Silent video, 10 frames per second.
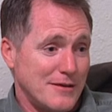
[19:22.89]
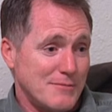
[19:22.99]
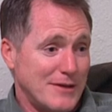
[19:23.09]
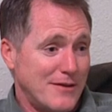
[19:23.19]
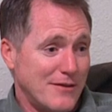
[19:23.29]

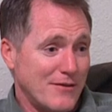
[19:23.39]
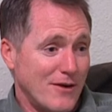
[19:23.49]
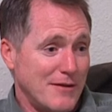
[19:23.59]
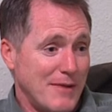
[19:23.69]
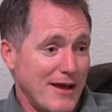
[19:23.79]
As my 10th
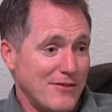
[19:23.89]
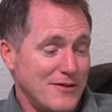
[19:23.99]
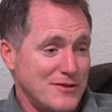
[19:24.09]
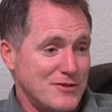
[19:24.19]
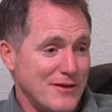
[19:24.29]
grade math
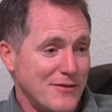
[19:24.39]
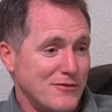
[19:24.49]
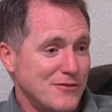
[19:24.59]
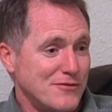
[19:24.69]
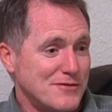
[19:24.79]
teacher
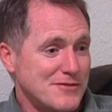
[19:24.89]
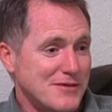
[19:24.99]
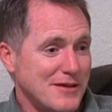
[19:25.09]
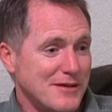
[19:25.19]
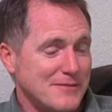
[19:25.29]
always used to
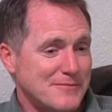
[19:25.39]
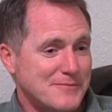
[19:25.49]
say.